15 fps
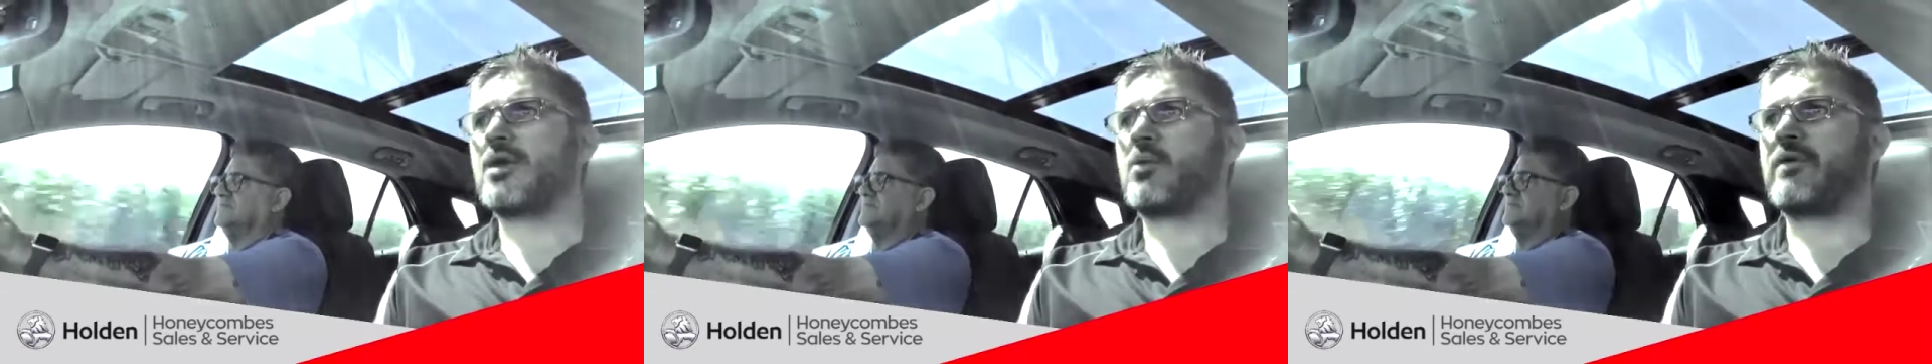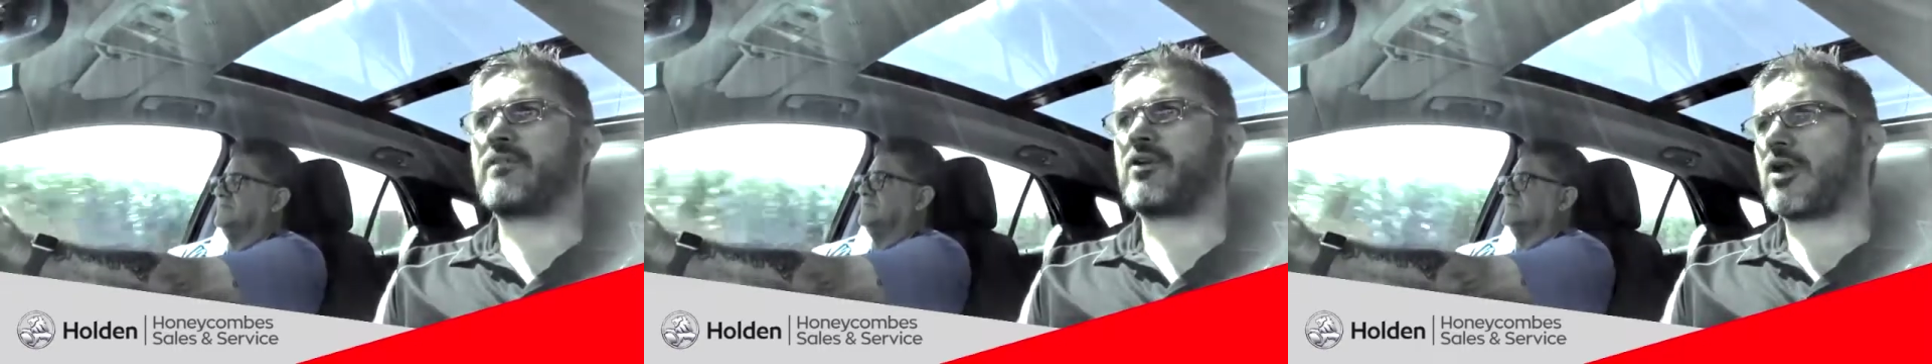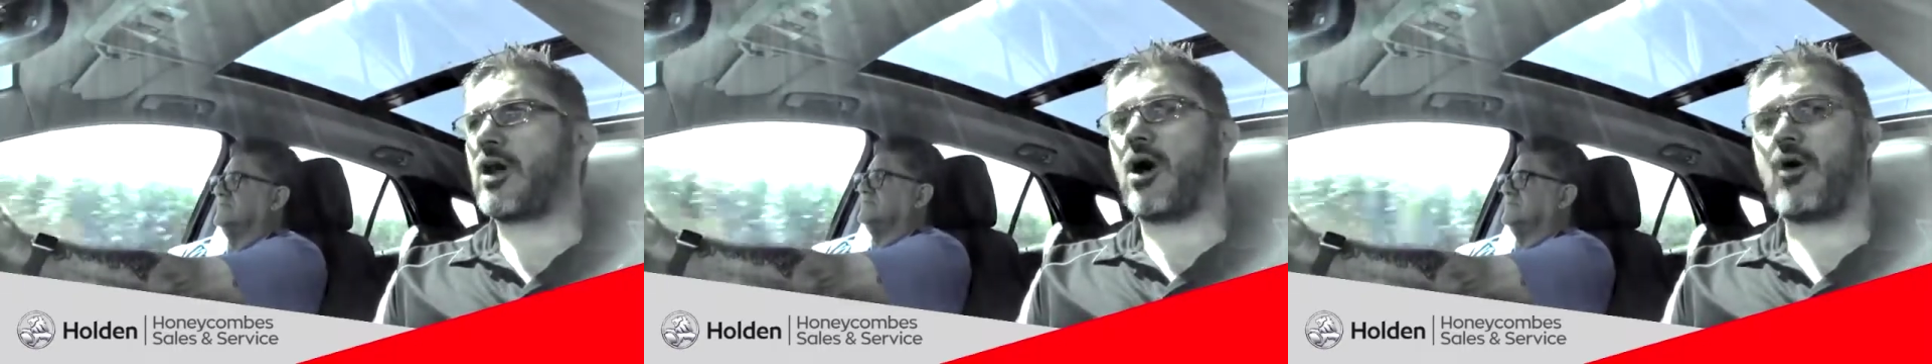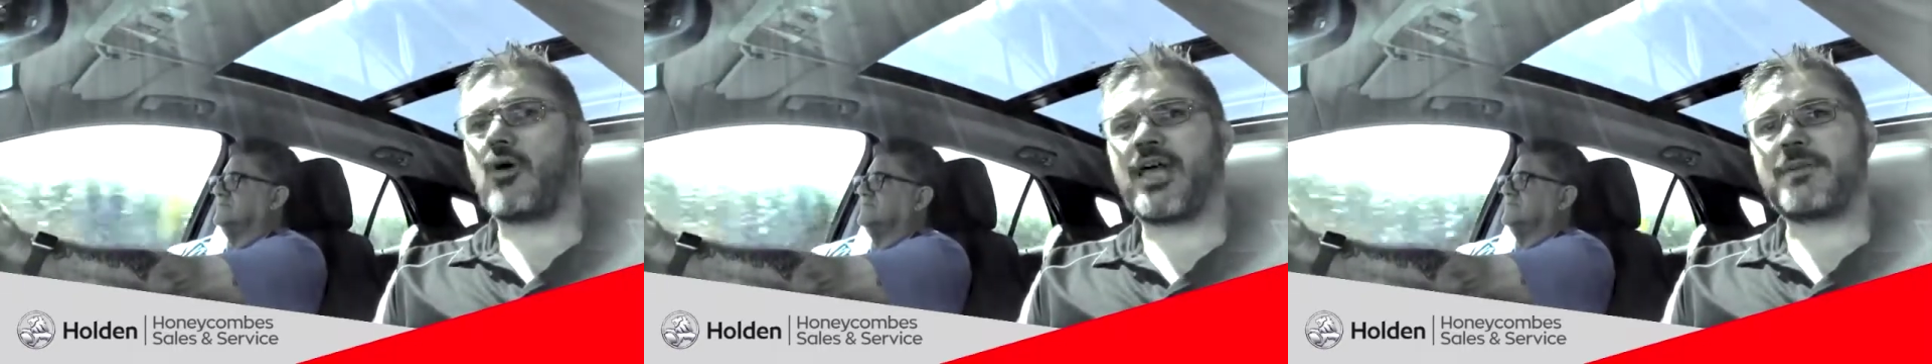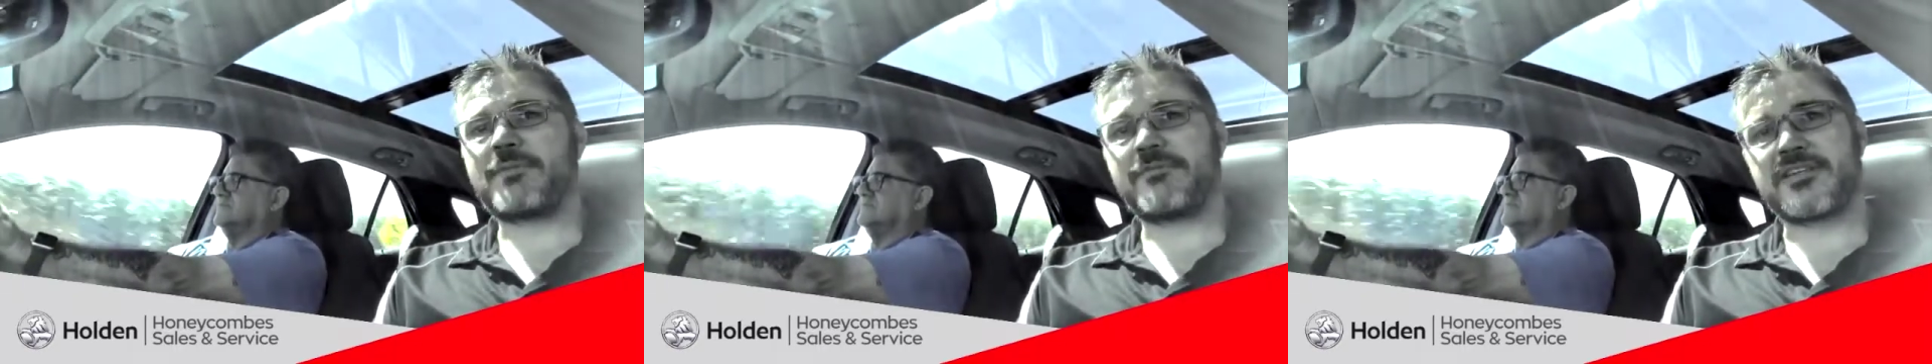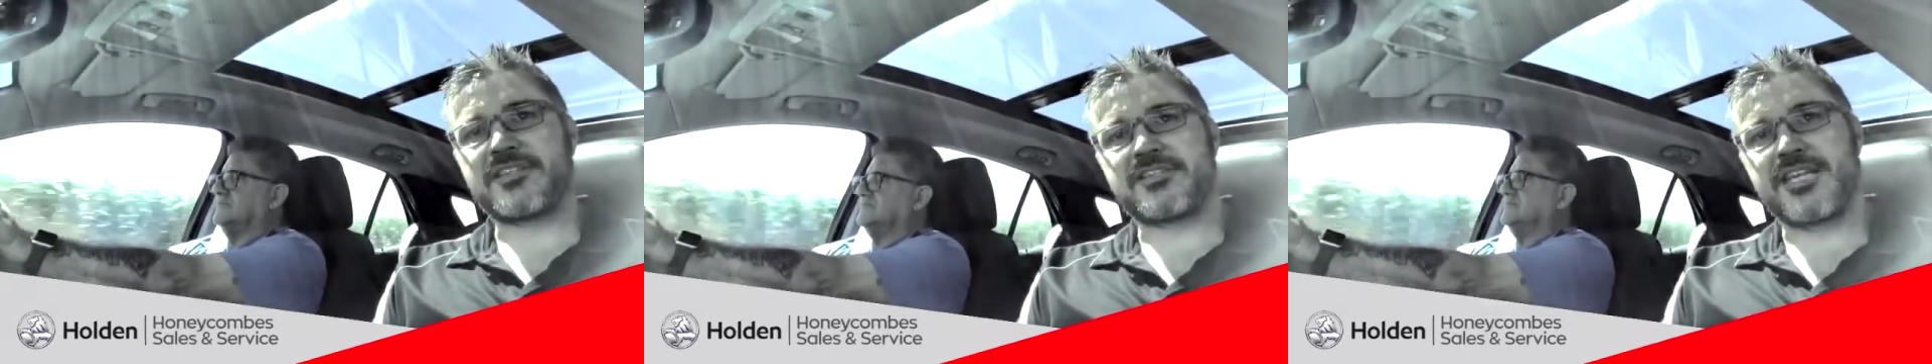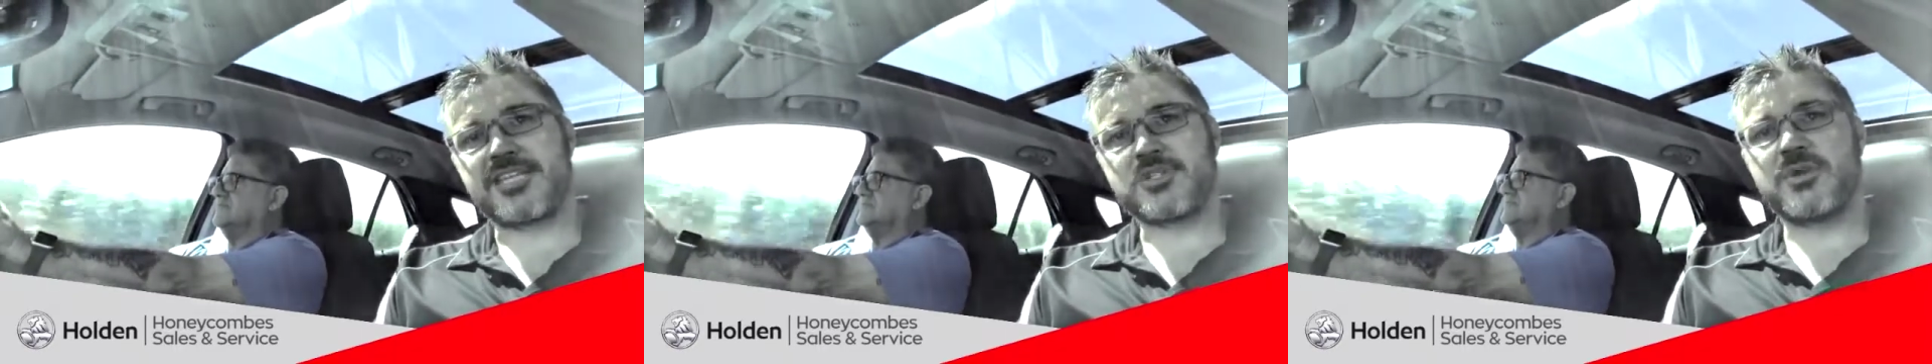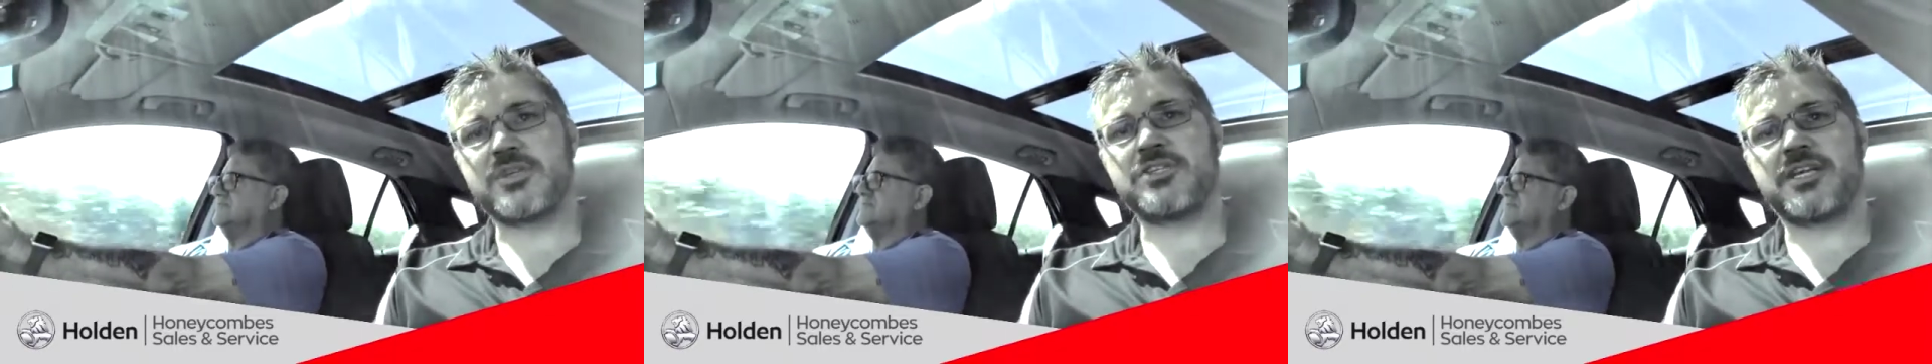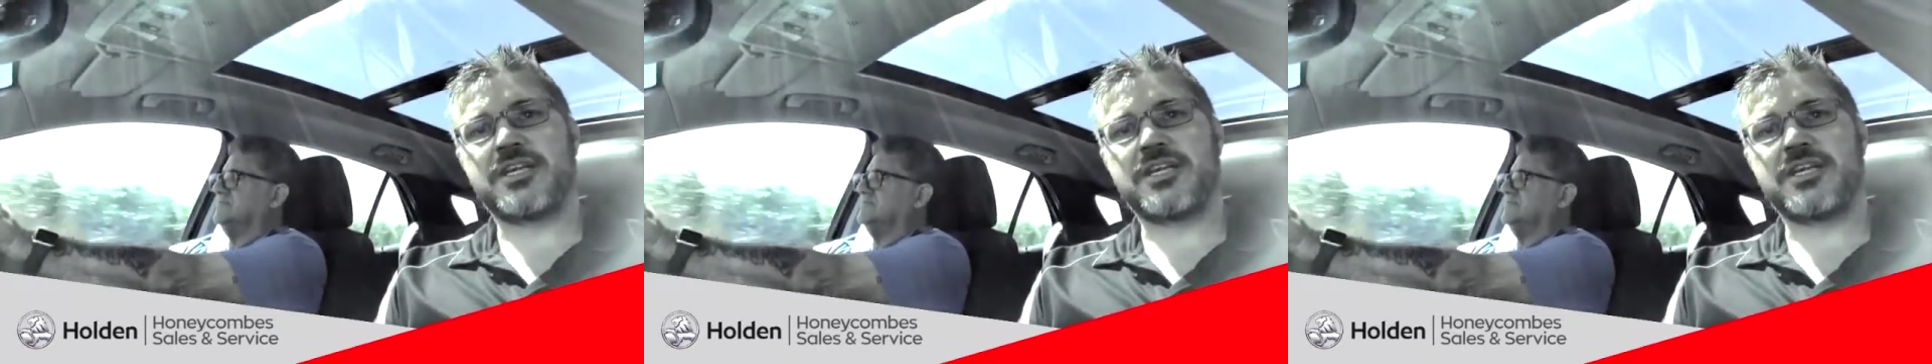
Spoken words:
We've got a whole heap of accessories